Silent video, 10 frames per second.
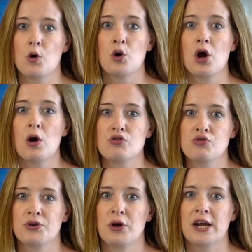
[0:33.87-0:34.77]
on
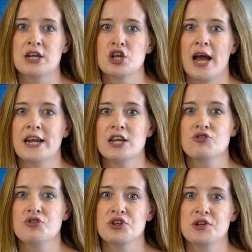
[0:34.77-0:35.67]
cultural knowledge and
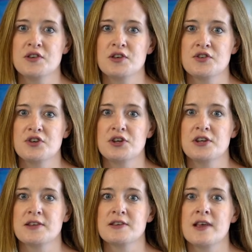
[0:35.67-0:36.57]
introducing
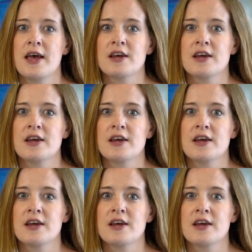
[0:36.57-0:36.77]
students